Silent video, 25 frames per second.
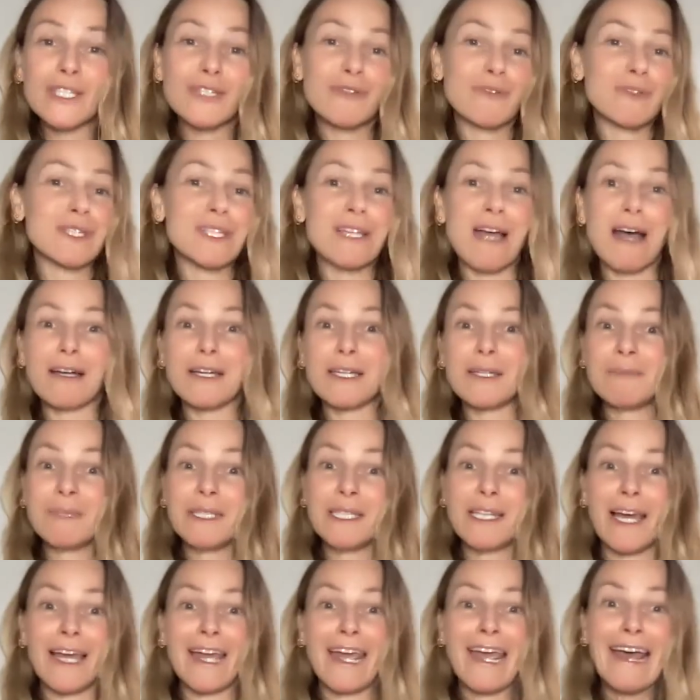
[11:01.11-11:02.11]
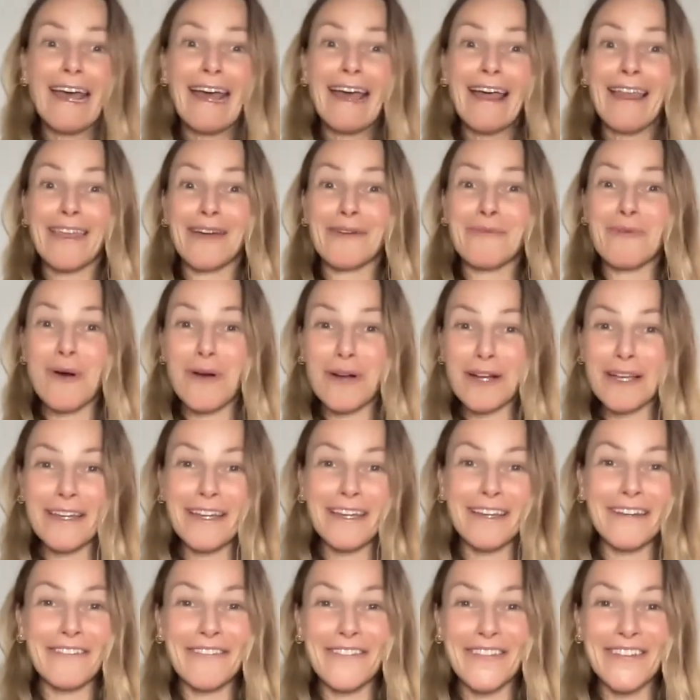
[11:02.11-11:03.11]
So it's not going to be like they're
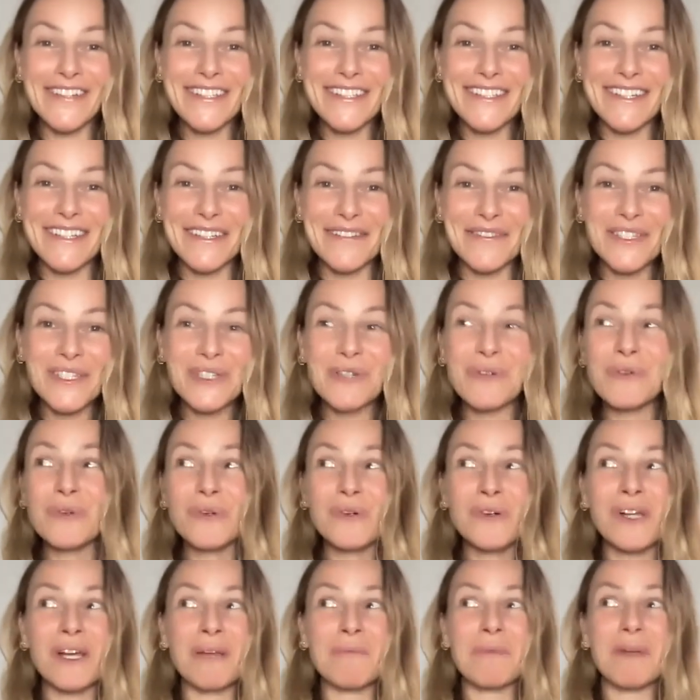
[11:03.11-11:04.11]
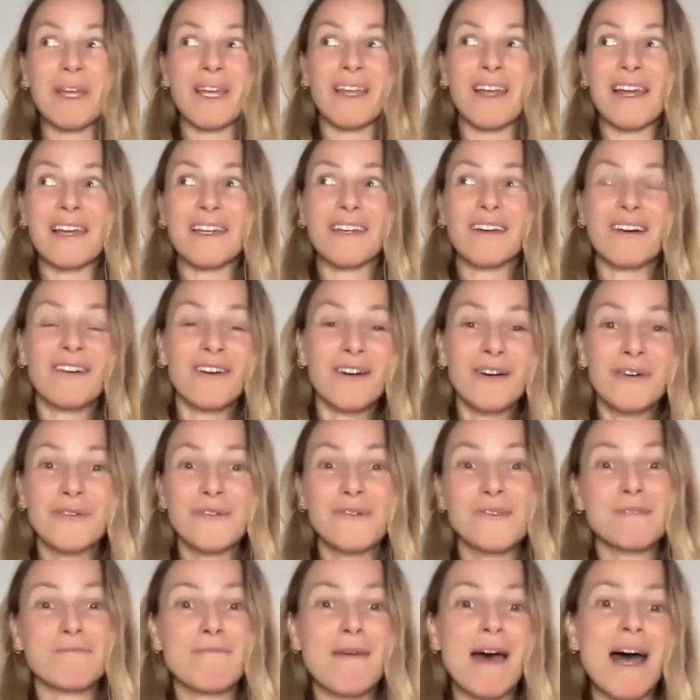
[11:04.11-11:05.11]
walking in first day of school and being like, oh,
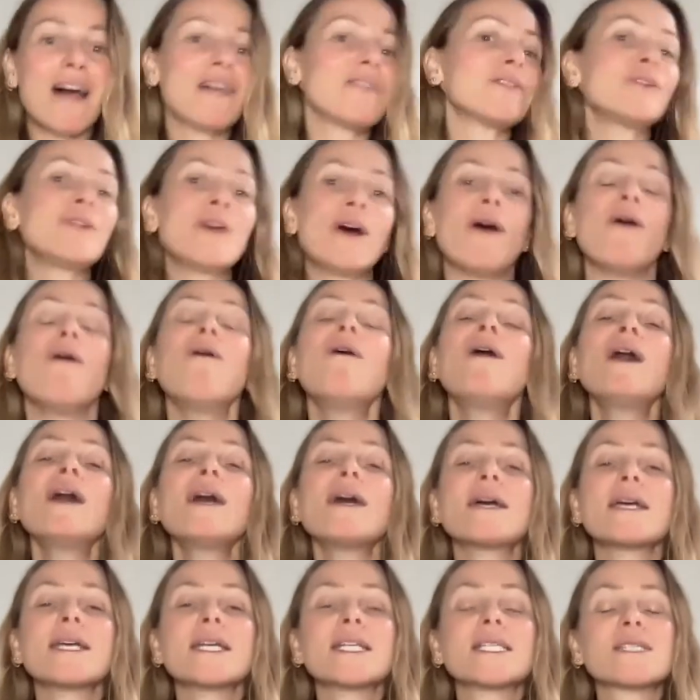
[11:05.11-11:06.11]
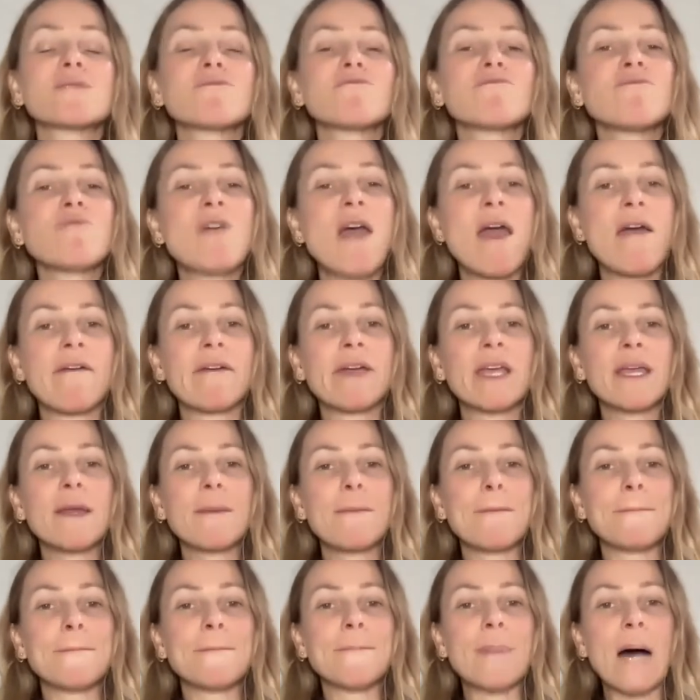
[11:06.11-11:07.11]
you smell. No, it's
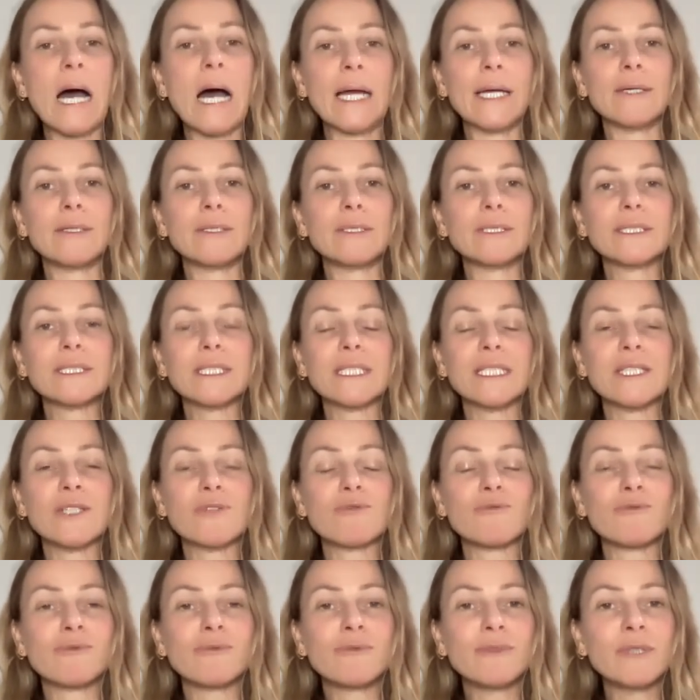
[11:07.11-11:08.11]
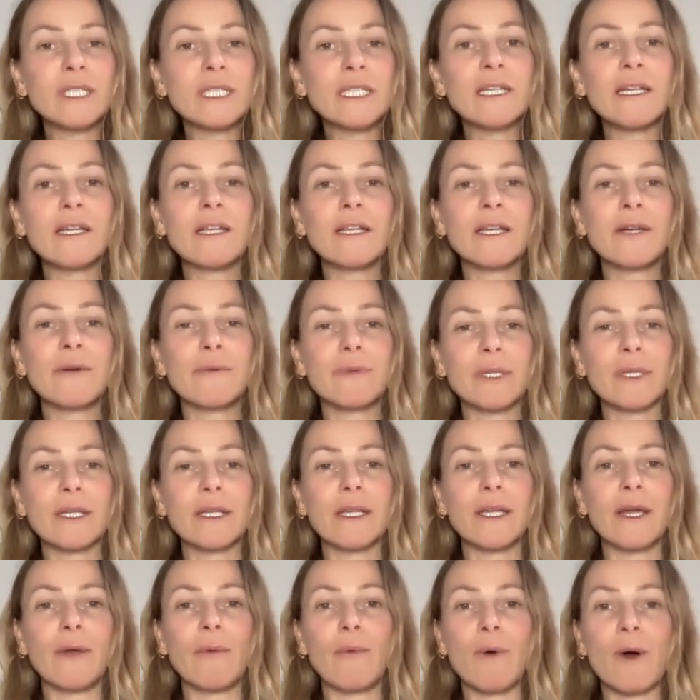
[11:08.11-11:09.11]
very mild. It's really,
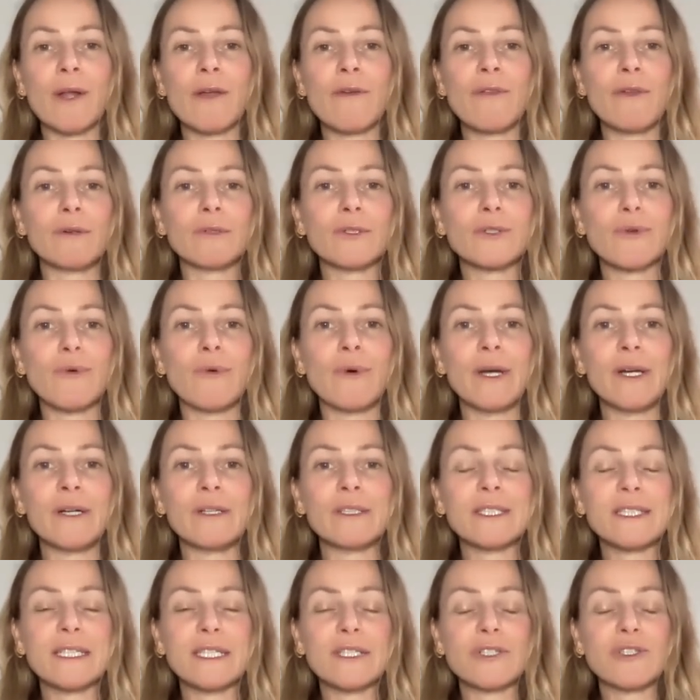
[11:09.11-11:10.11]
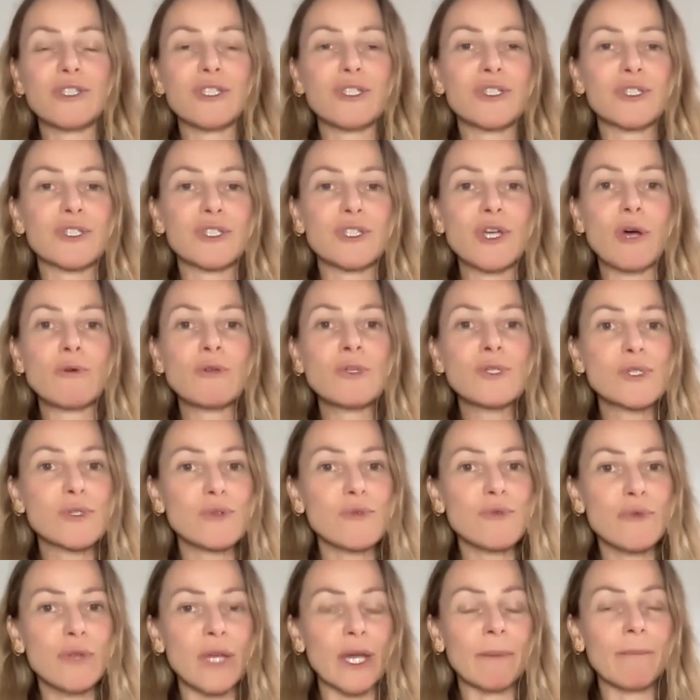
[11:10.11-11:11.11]
really one of those oils that's just so
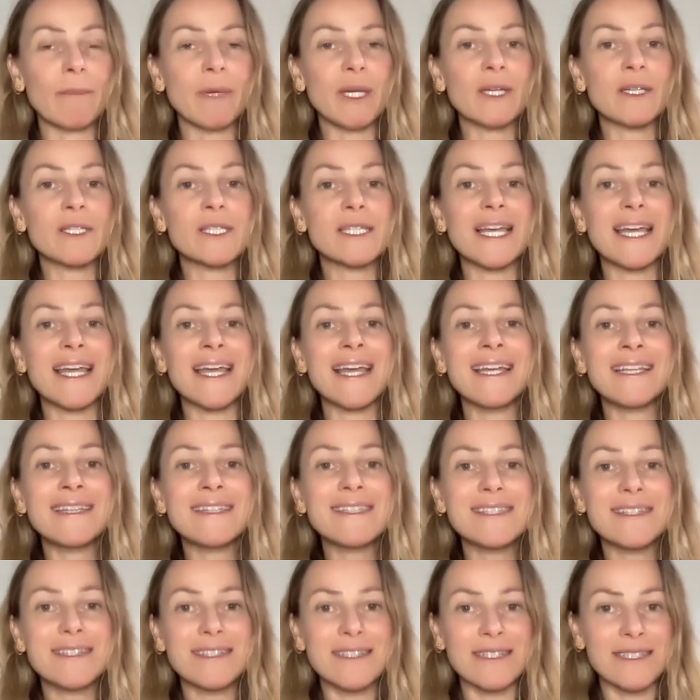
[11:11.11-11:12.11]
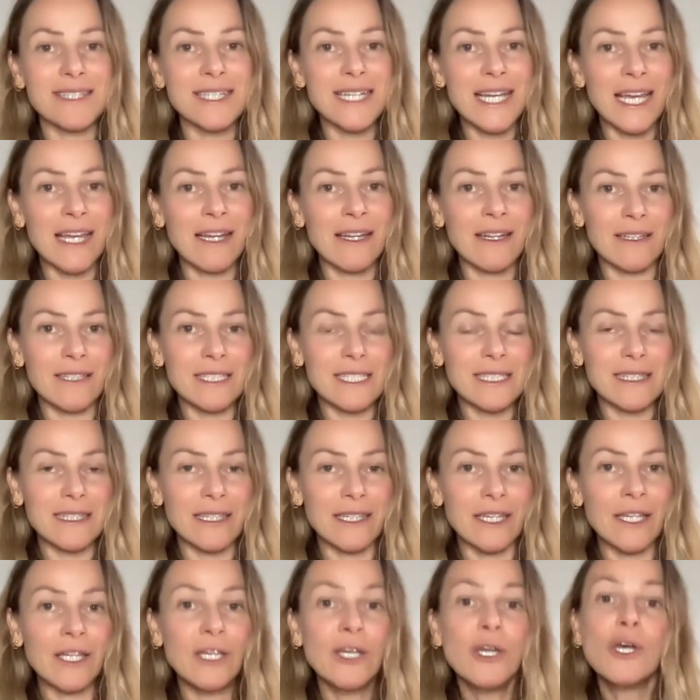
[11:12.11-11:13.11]
soothing, because
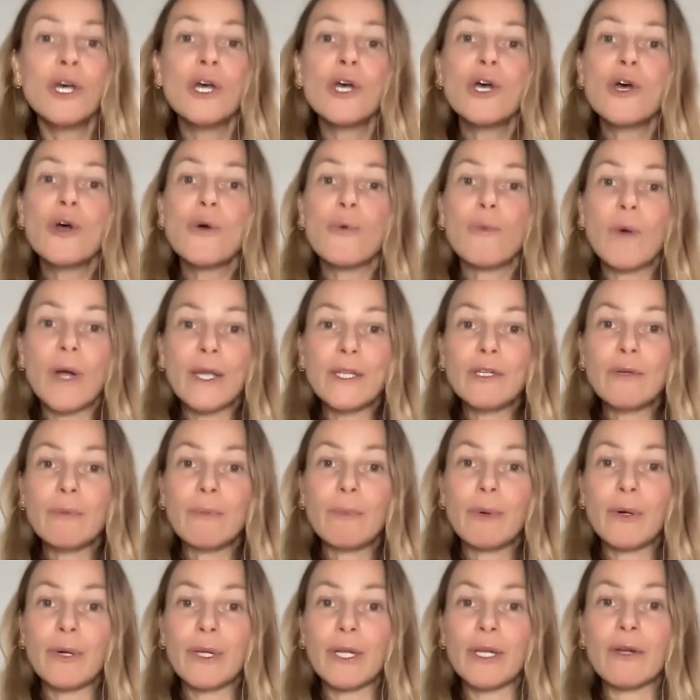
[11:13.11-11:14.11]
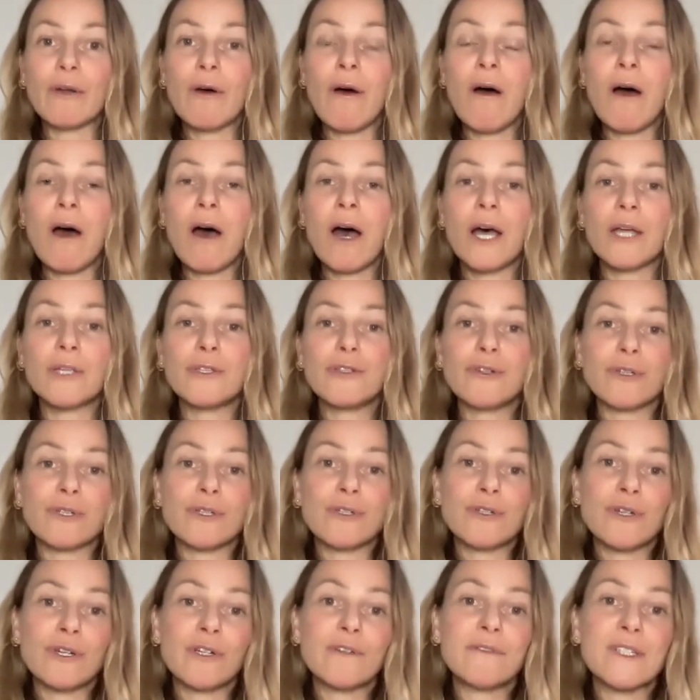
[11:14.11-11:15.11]
instantaneously when you put it on, your
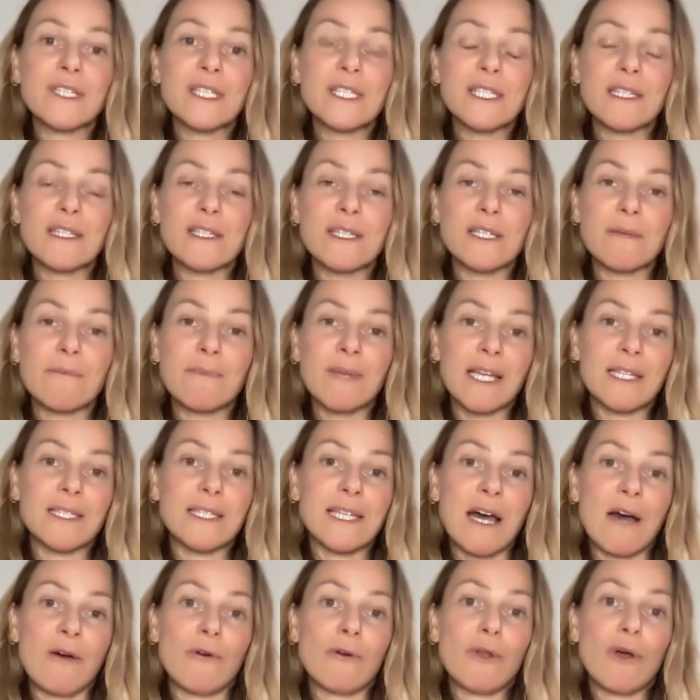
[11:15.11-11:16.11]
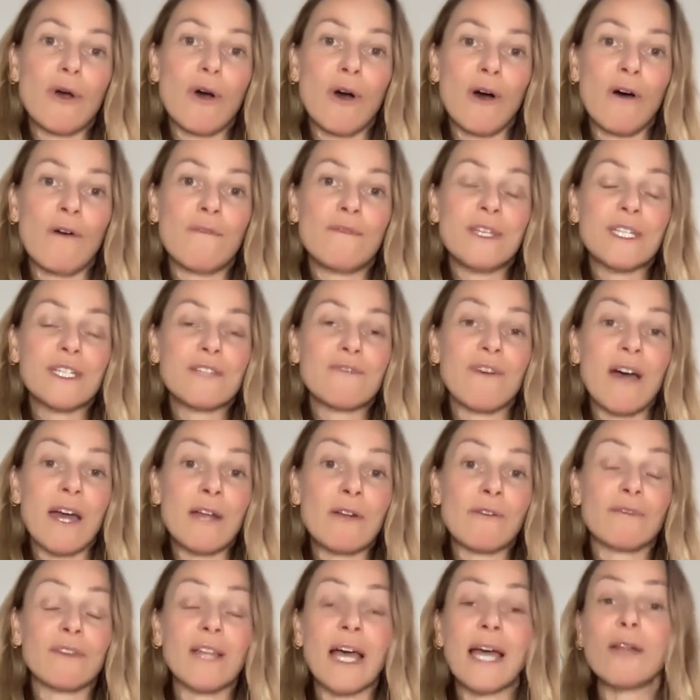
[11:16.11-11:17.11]
nervous system gets out of this fight
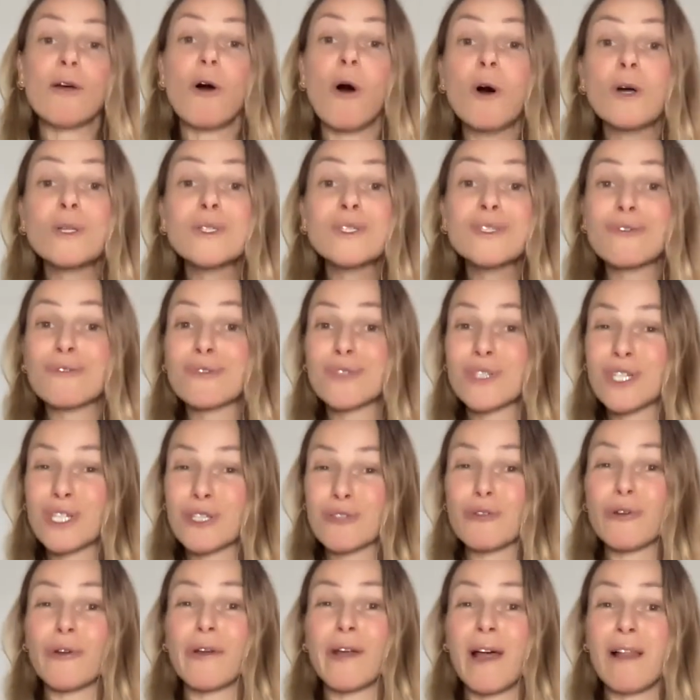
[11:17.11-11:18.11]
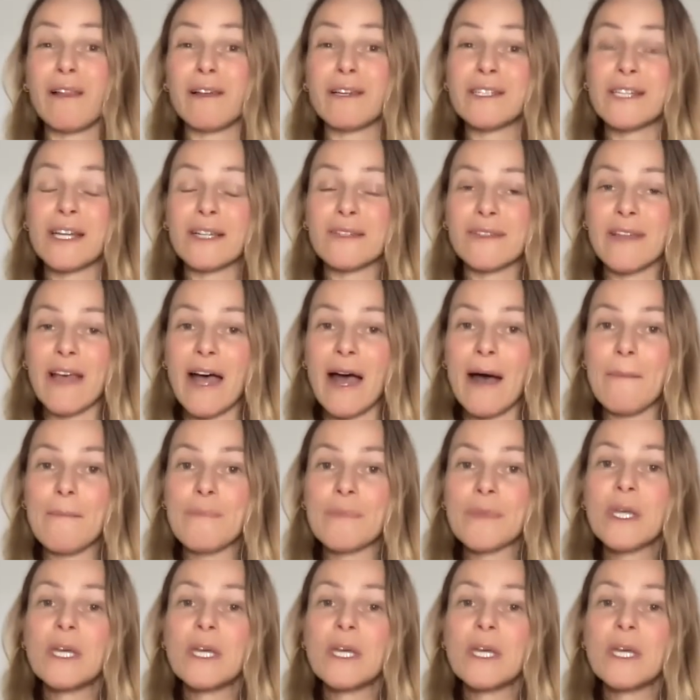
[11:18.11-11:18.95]
or flight. Also, citronella does that.